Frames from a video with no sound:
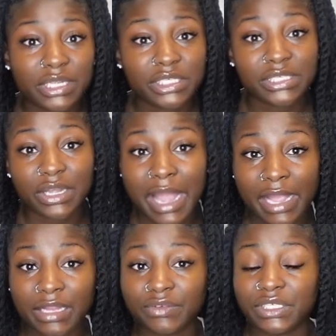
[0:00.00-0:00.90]
She's still
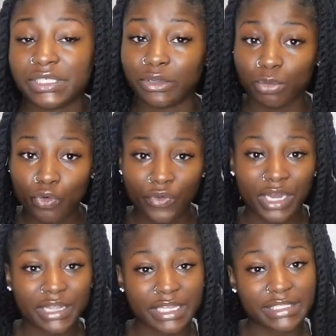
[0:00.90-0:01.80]
active. She's still moving
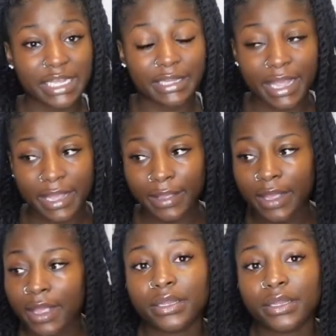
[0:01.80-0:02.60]
and things like that.